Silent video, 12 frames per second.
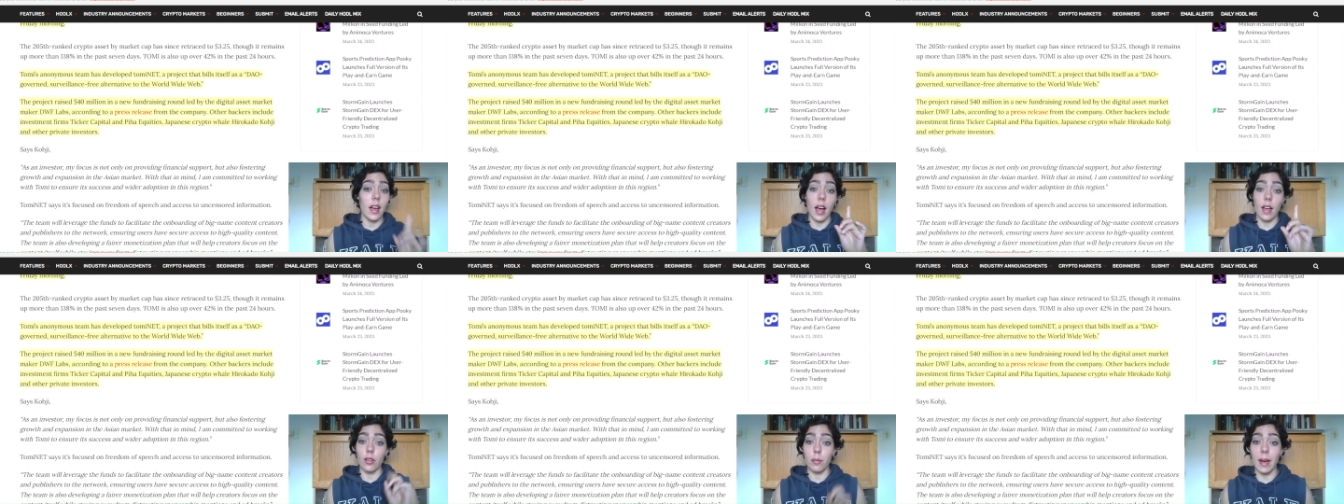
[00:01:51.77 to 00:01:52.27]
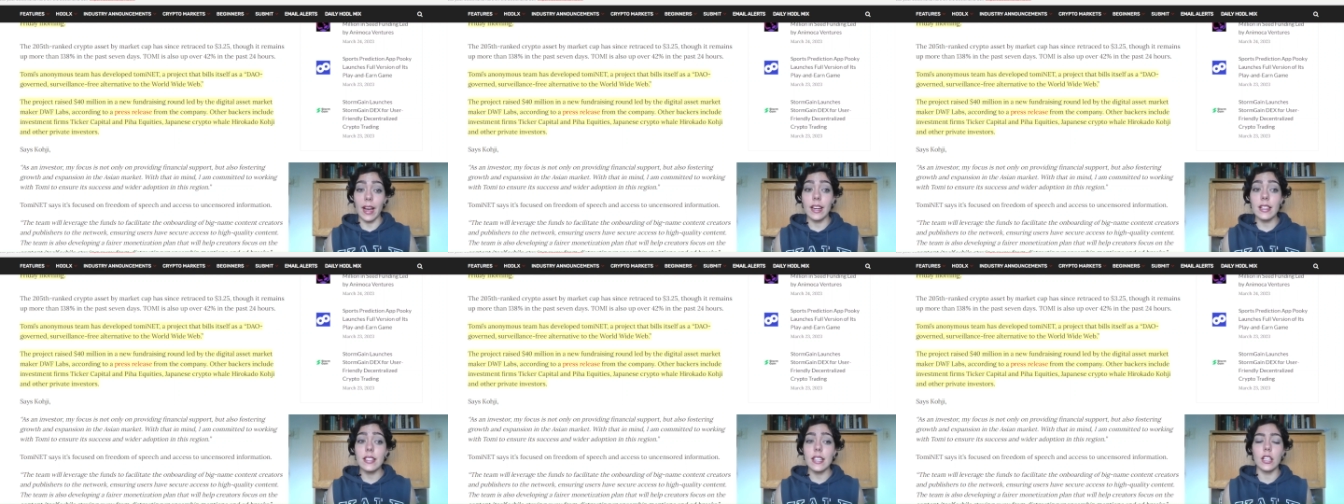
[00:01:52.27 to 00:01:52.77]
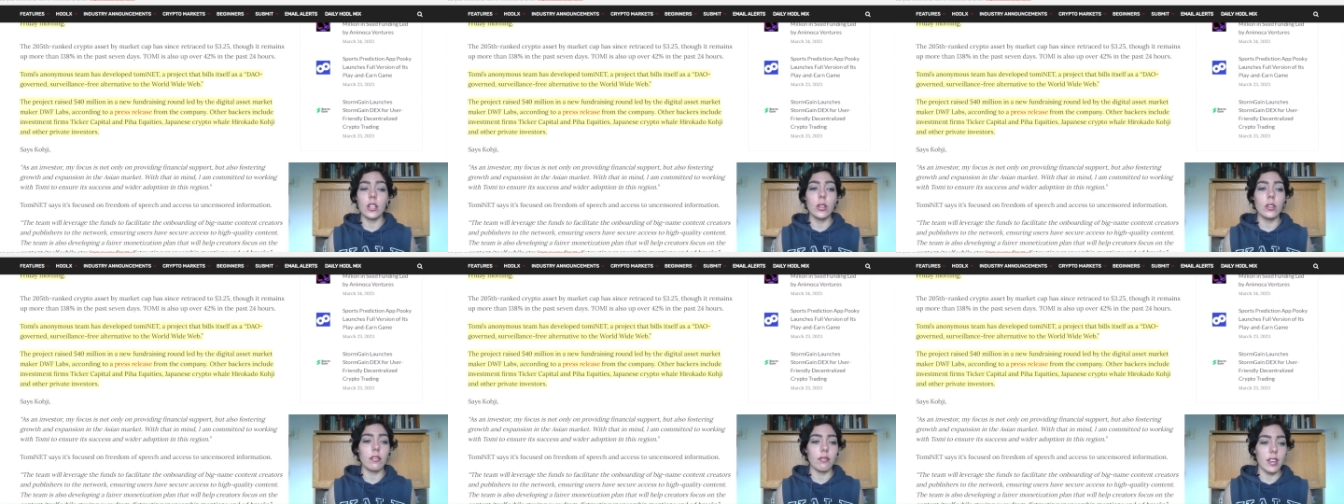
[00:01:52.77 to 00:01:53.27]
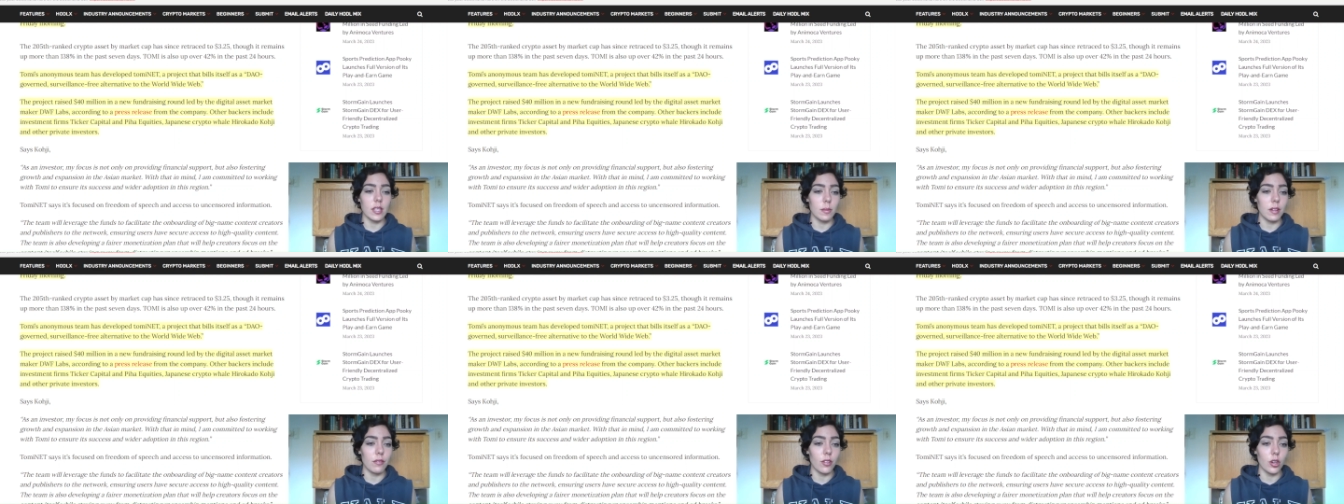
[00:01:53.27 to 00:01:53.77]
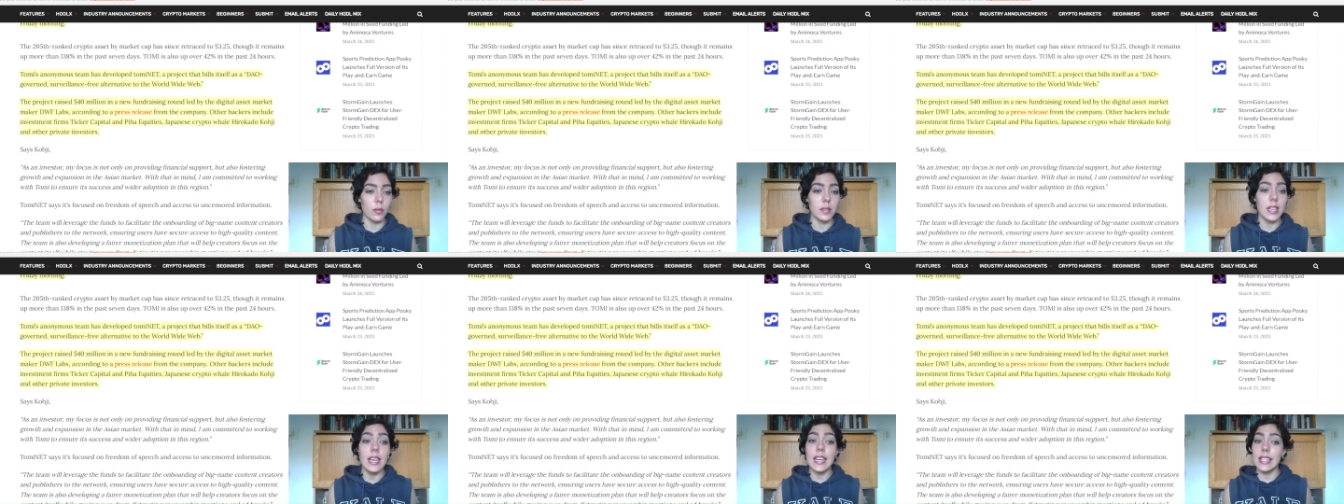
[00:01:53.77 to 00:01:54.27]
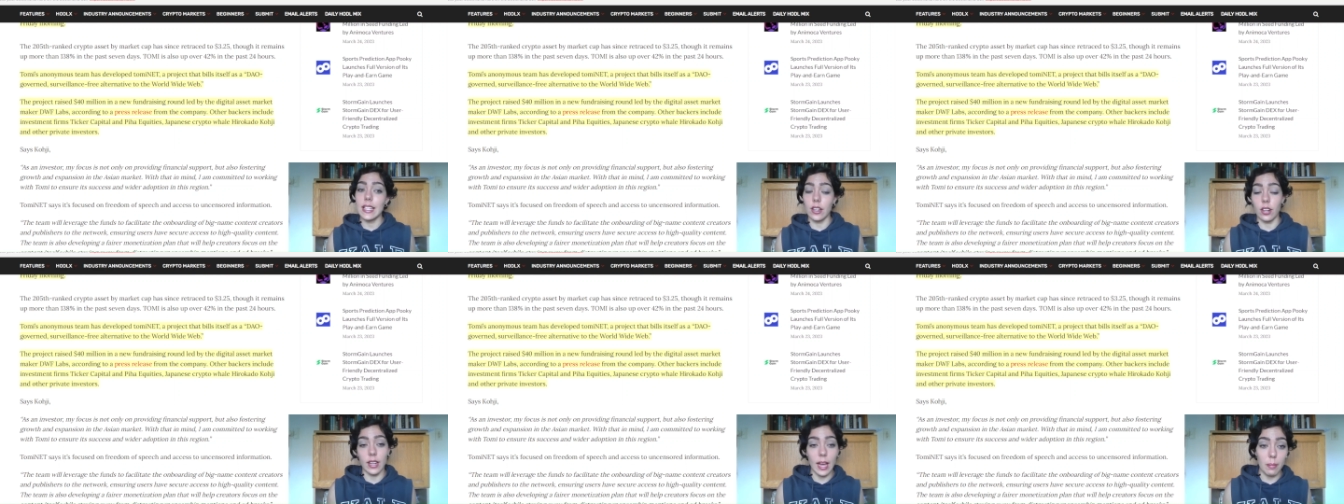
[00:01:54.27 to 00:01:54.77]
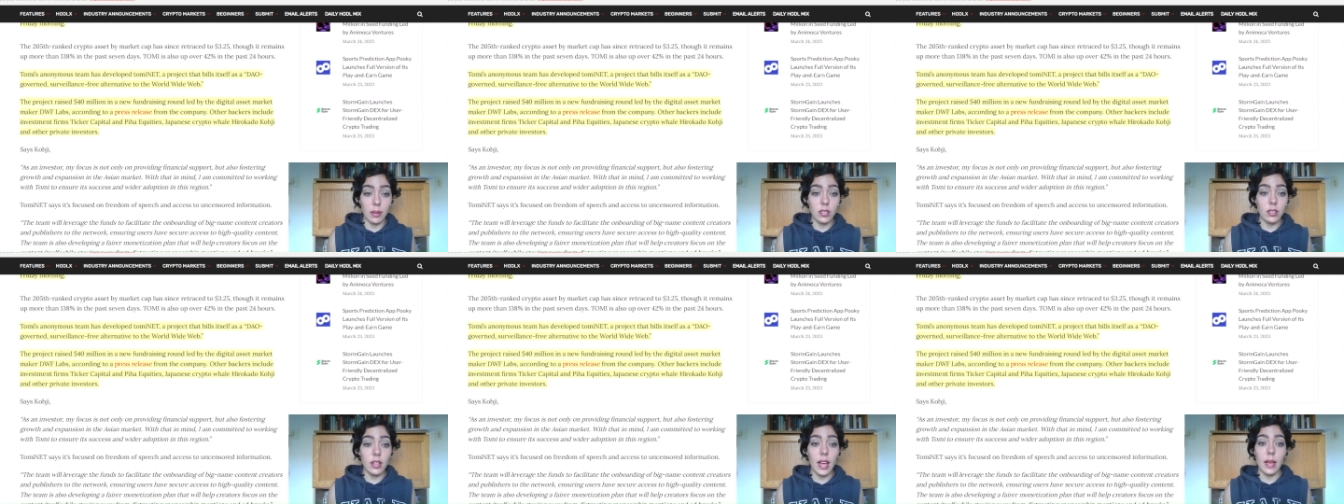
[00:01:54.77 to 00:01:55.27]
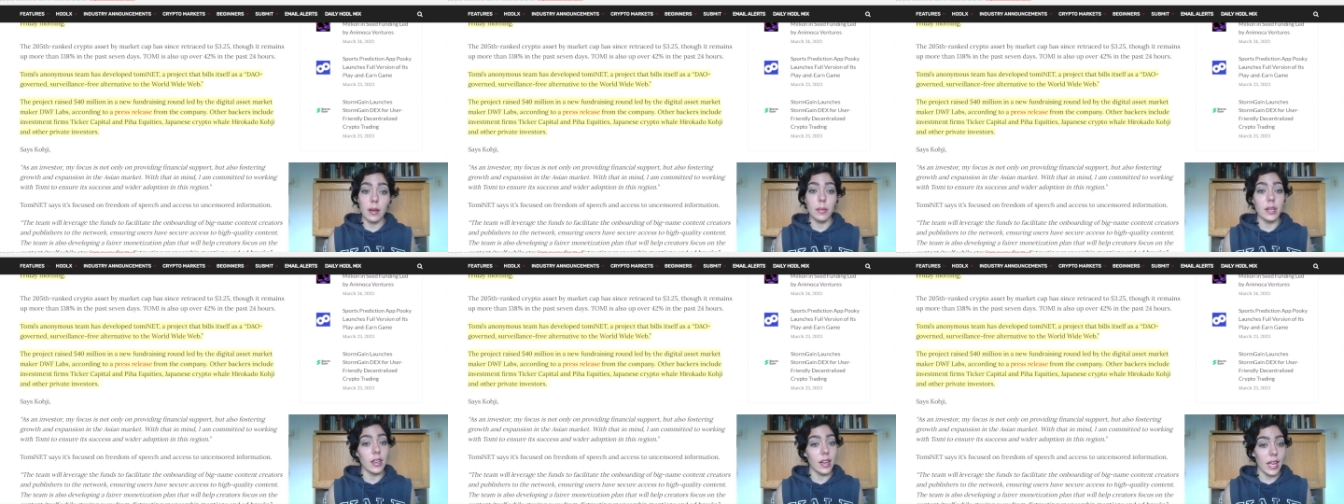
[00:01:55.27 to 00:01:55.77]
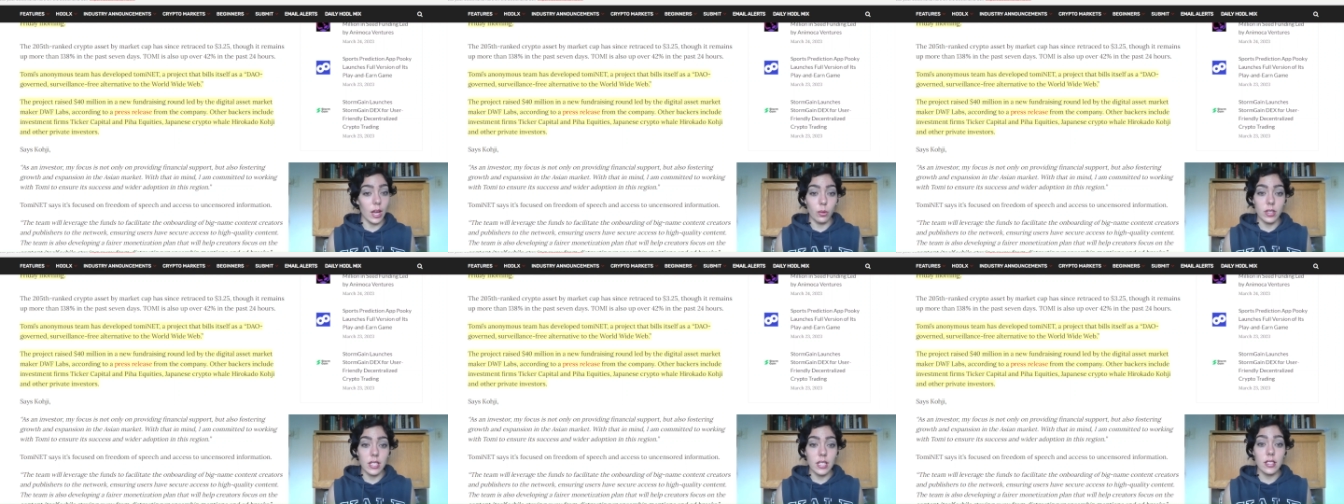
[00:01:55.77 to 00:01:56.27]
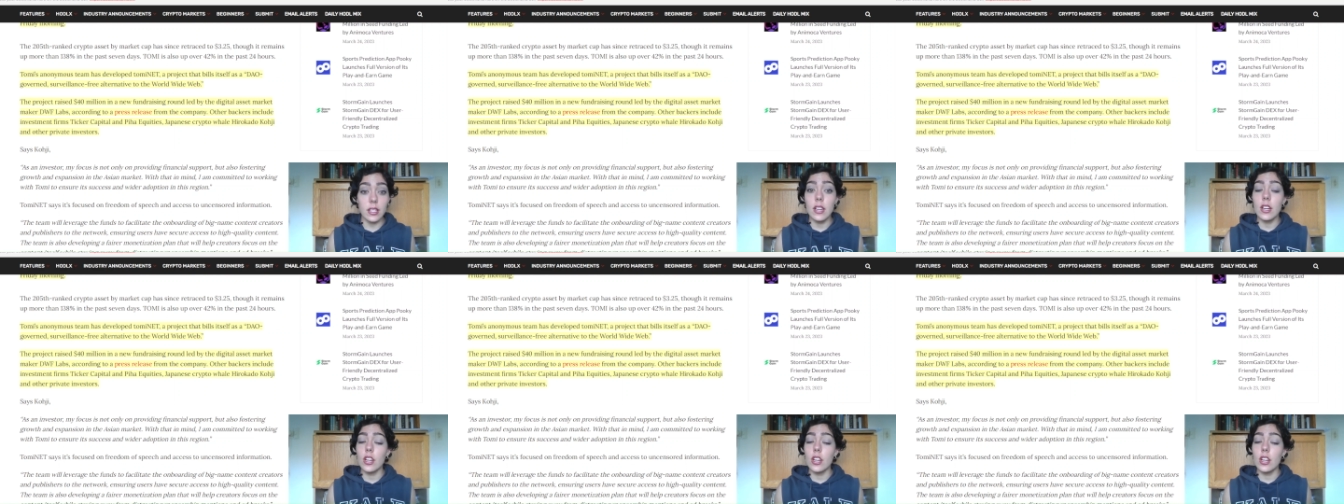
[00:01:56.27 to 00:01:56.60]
Other backers include investment firms Ticker Capital and Piha Equities,